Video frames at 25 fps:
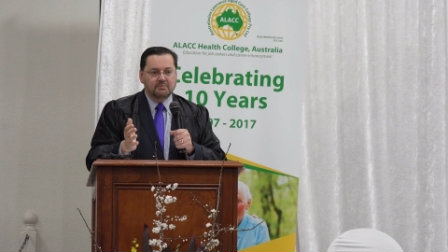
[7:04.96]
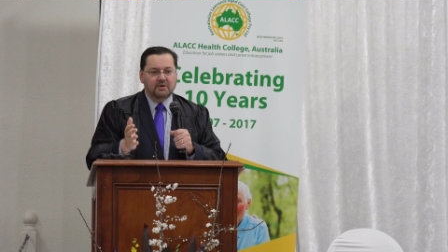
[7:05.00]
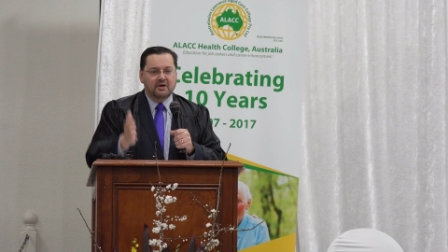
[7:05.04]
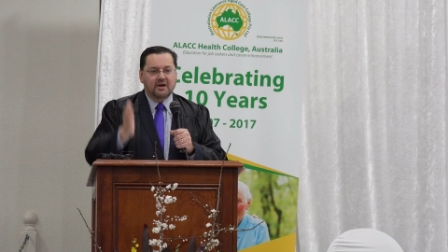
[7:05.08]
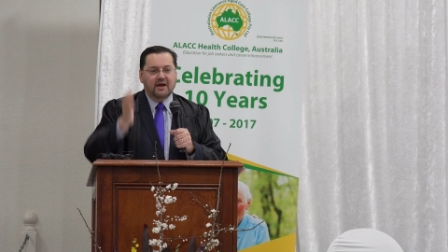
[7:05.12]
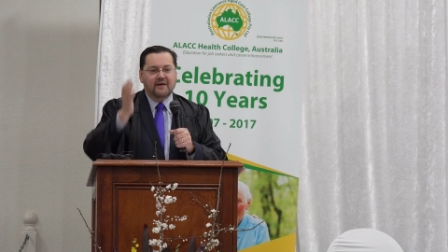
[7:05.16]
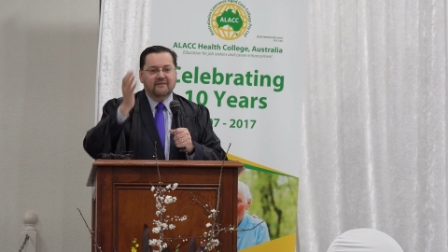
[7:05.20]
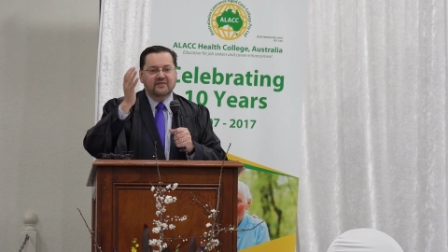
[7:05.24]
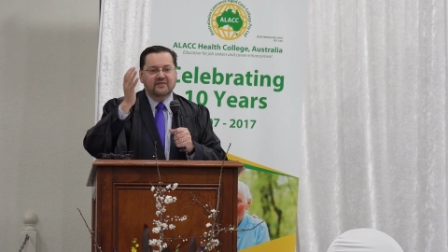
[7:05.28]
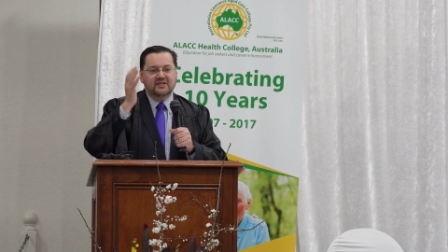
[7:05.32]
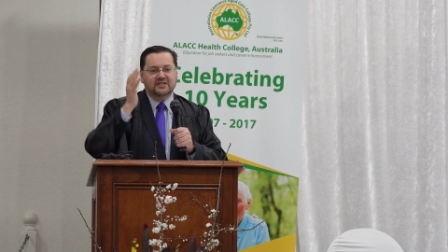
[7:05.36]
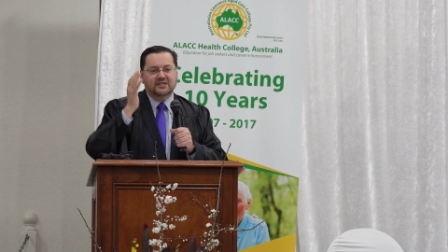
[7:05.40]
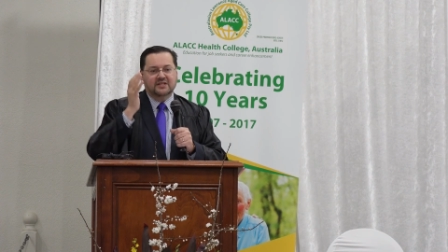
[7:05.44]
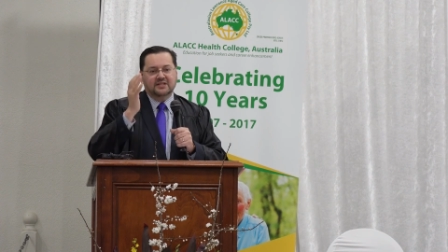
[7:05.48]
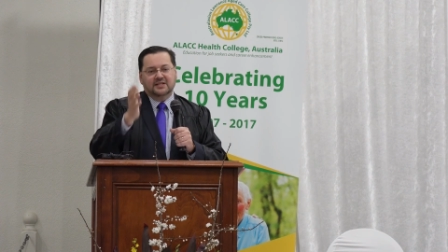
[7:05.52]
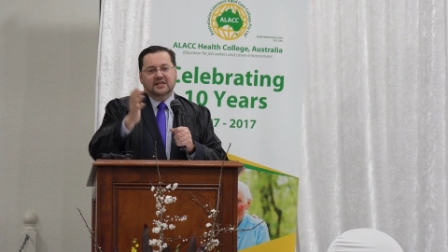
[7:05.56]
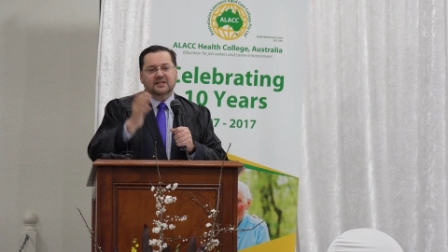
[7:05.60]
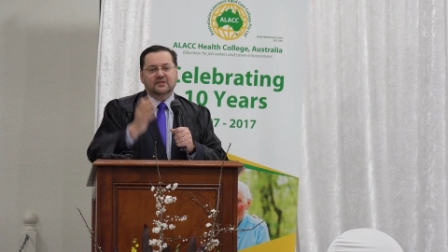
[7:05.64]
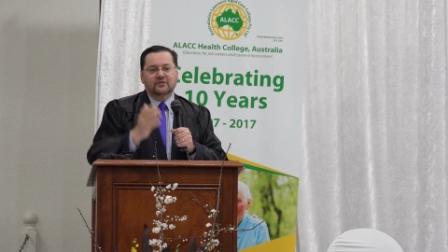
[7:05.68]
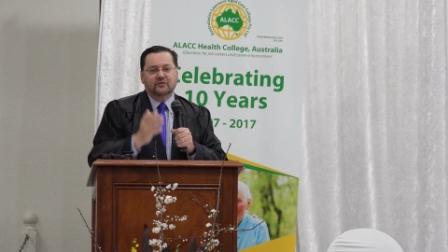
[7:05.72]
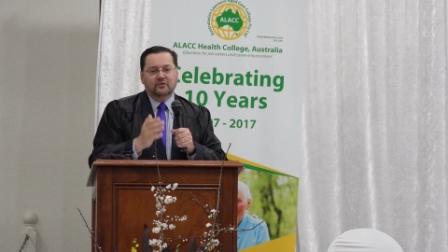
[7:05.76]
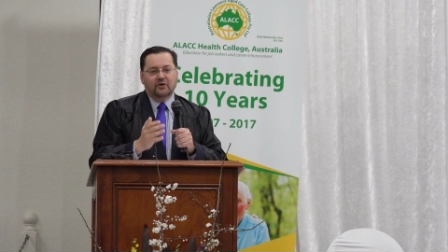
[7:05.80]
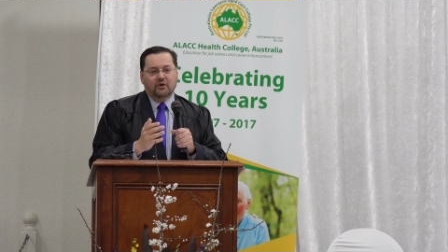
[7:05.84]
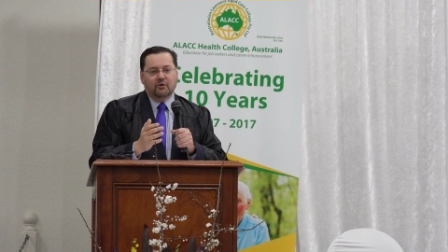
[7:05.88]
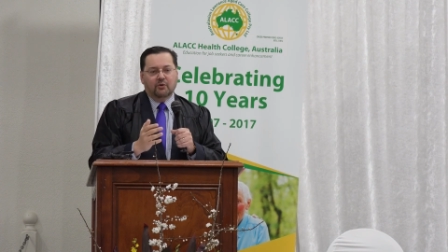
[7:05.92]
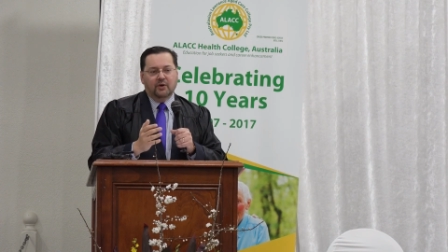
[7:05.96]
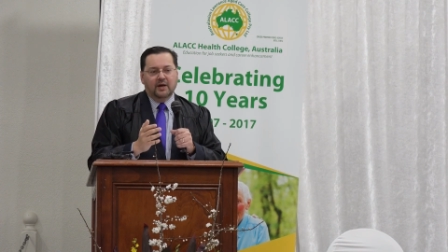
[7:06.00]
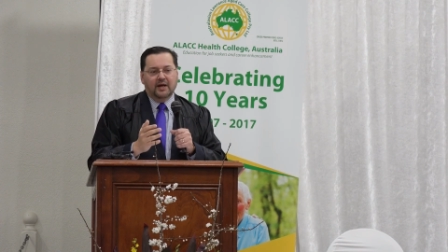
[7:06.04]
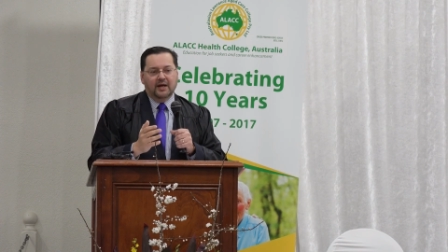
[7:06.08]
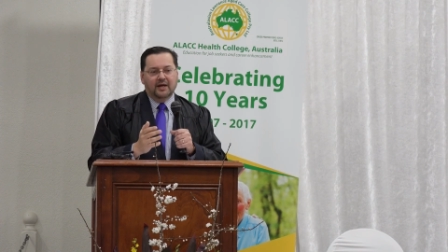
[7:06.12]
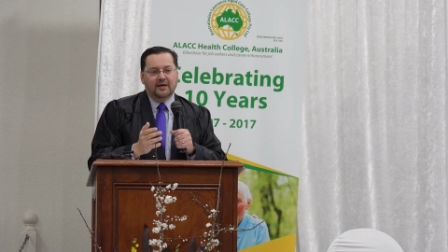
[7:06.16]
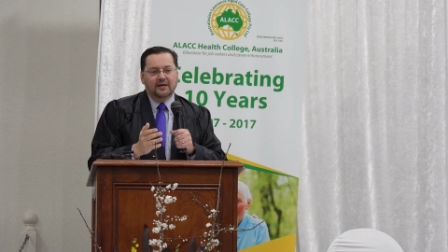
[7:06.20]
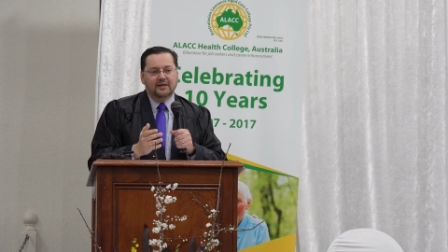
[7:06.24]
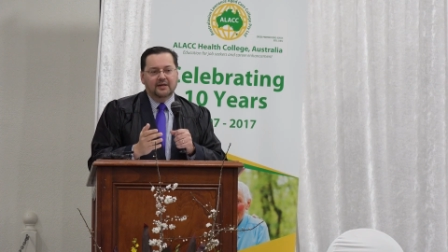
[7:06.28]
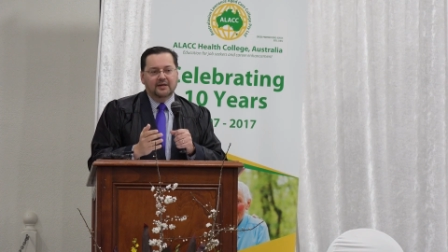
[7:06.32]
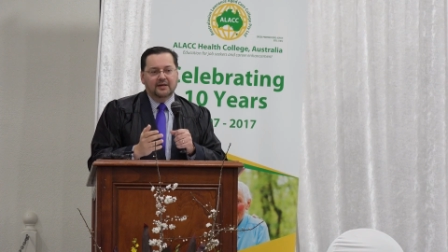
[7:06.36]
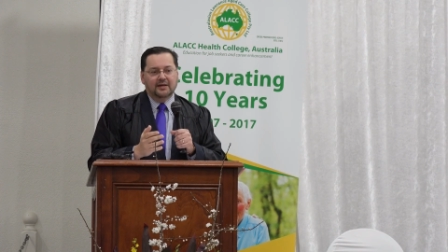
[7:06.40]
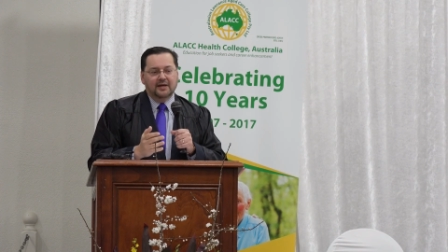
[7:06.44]
you have a successful career,
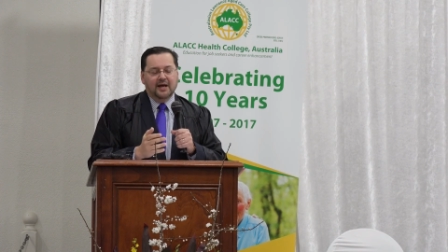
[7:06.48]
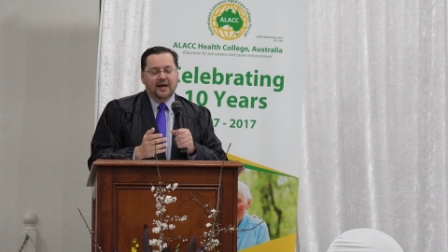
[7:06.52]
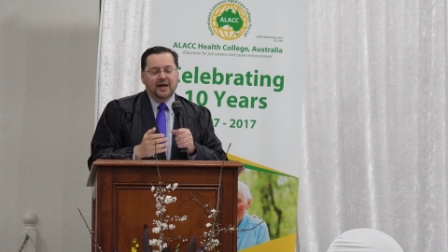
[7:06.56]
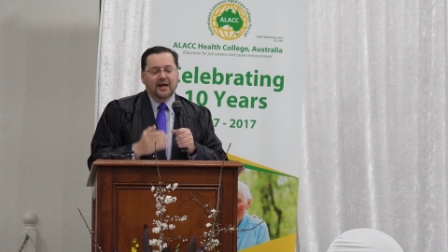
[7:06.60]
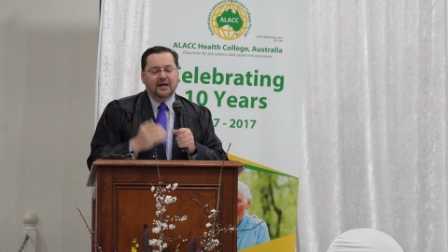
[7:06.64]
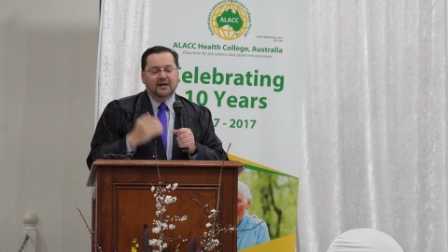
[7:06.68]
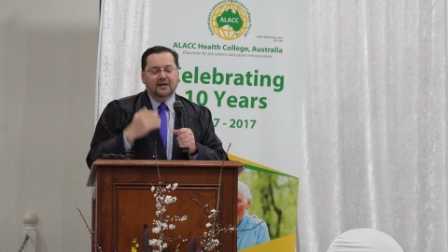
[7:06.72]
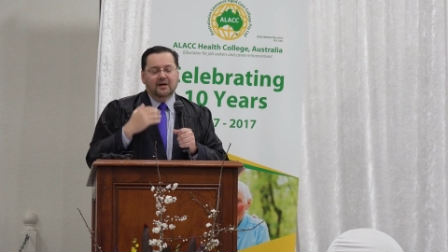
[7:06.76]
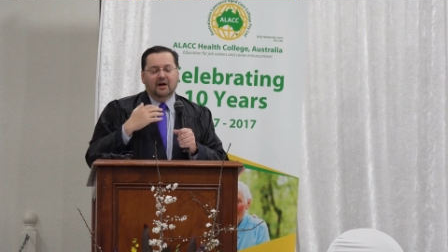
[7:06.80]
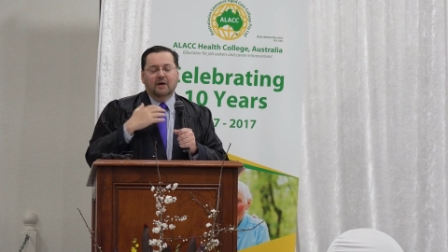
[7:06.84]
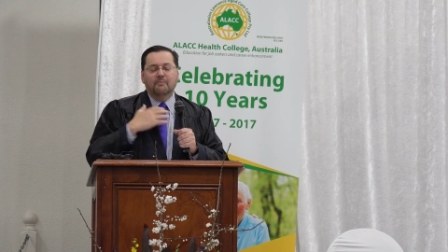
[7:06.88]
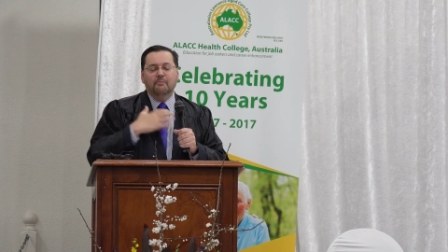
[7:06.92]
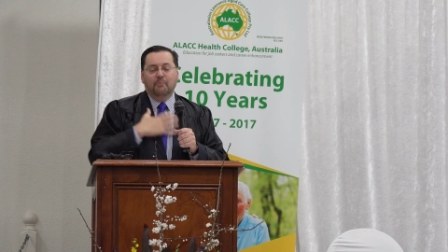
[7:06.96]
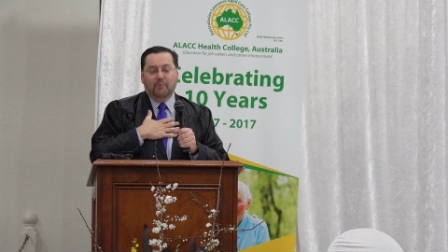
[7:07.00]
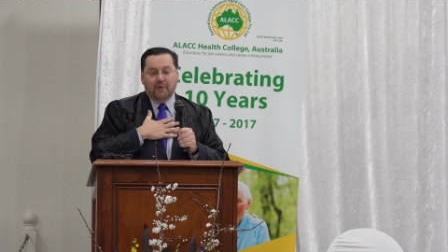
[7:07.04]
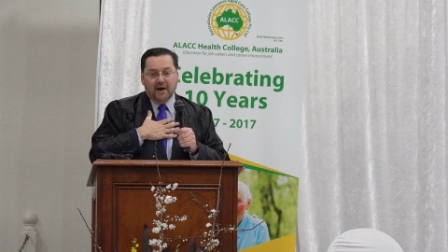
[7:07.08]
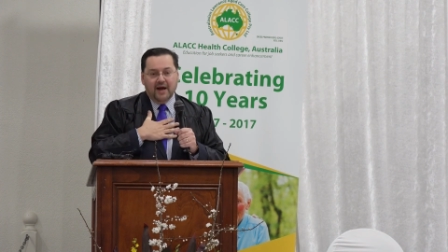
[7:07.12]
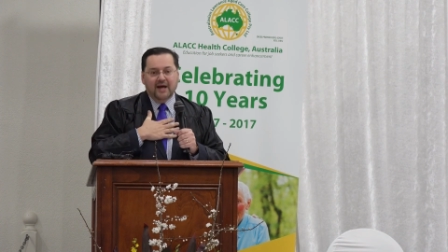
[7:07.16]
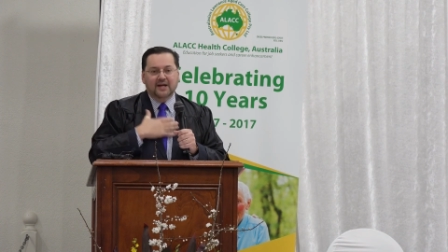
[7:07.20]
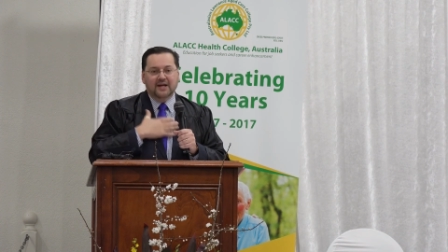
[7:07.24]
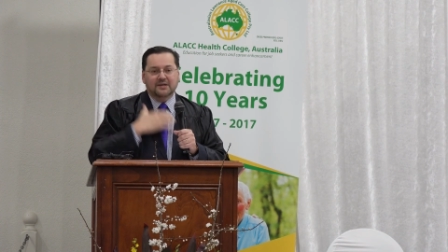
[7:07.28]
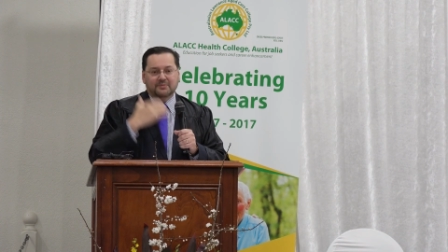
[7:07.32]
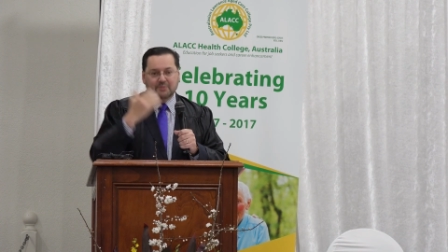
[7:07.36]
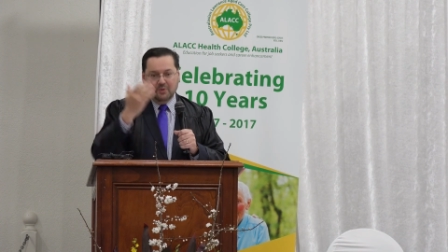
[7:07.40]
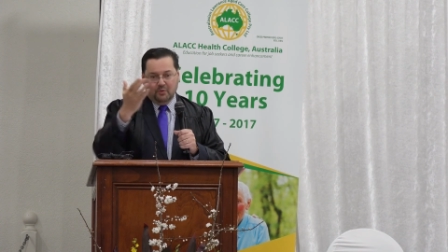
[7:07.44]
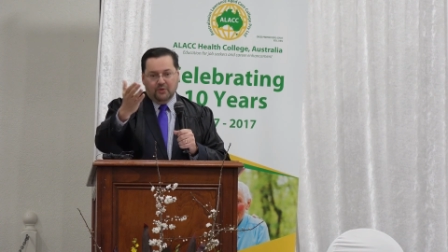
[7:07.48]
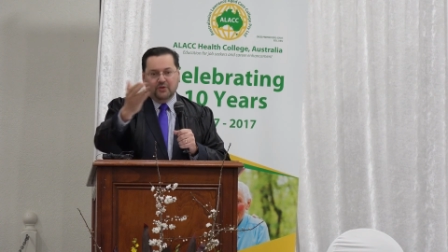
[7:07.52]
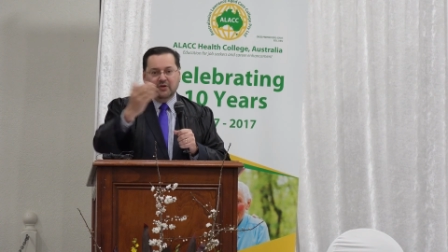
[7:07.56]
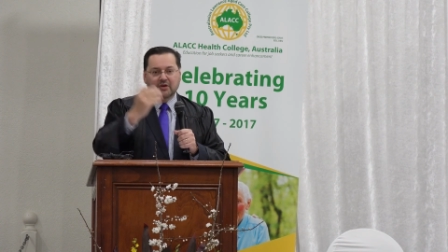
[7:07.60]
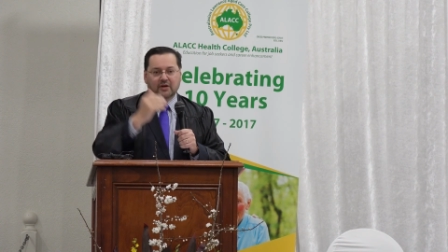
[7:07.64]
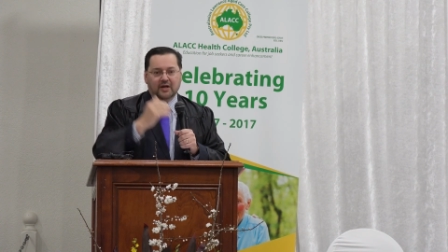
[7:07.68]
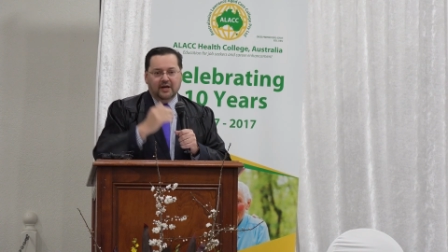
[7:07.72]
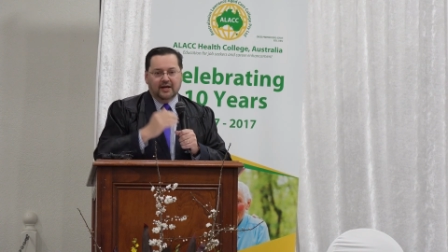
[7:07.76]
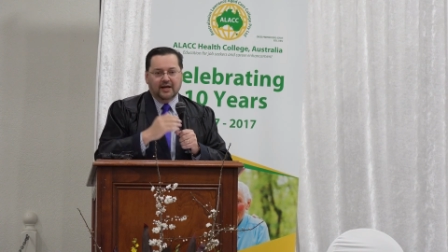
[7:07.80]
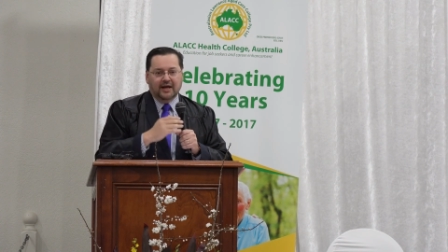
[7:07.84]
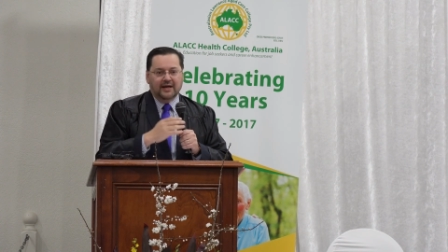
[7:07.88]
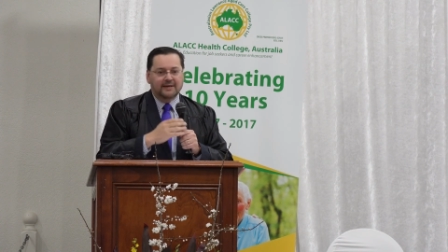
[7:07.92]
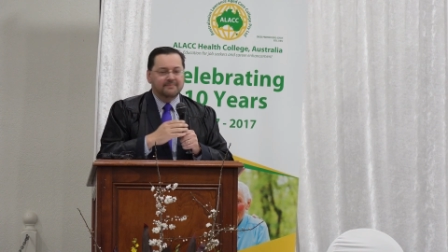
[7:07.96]
and I'm proud to be with you
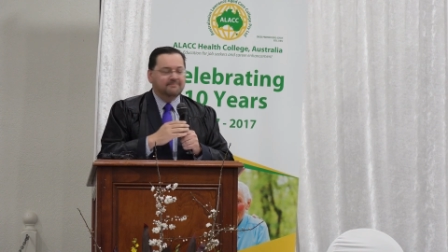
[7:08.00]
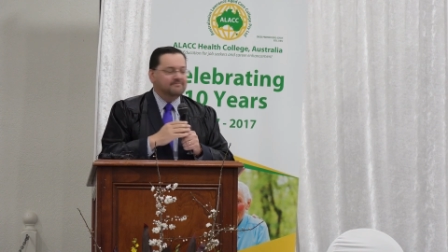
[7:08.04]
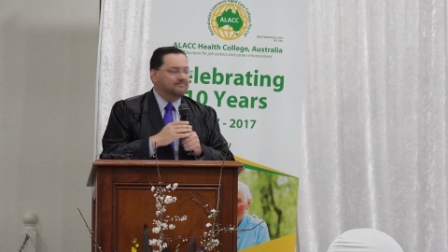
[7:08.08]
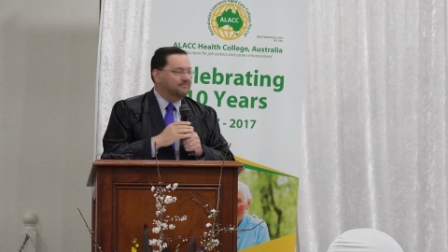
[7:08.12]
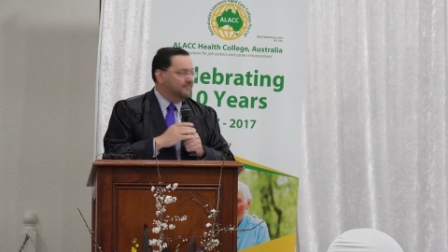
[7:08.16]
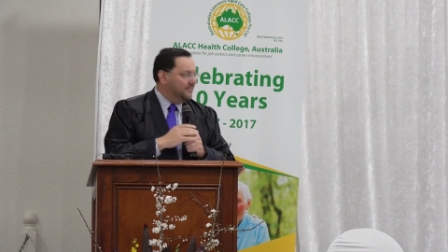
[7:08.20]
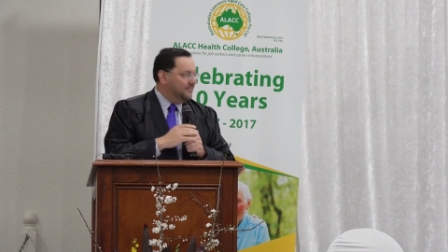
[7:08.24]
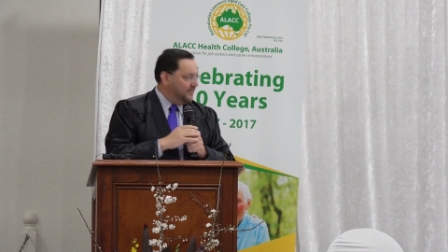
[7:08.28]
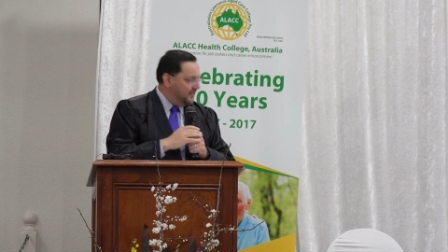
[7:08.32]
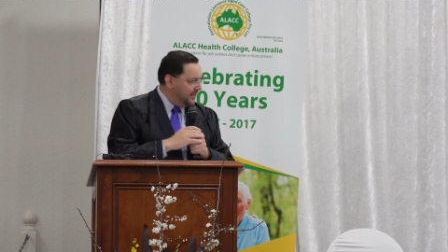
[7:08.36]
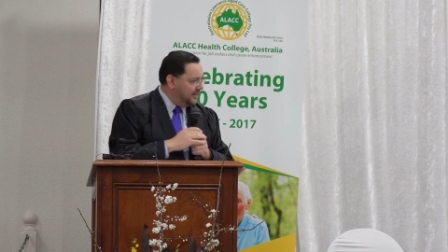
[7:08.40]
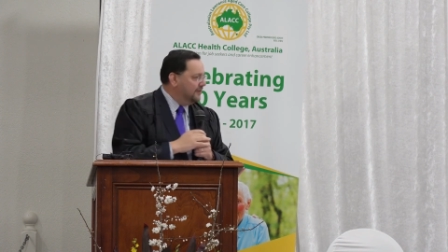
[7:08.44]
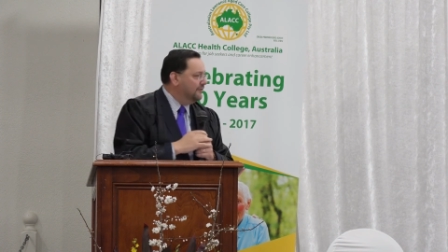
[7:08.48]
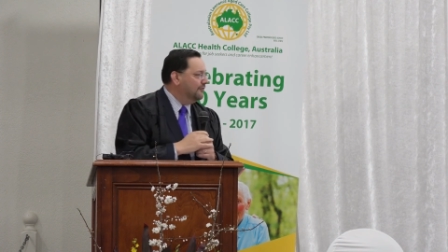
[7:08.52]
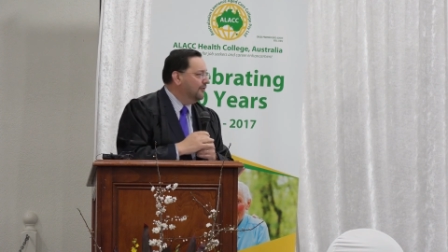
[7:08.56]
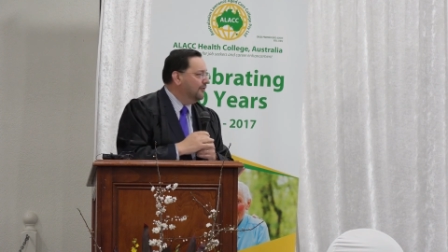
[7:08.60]
today. Thank you very much.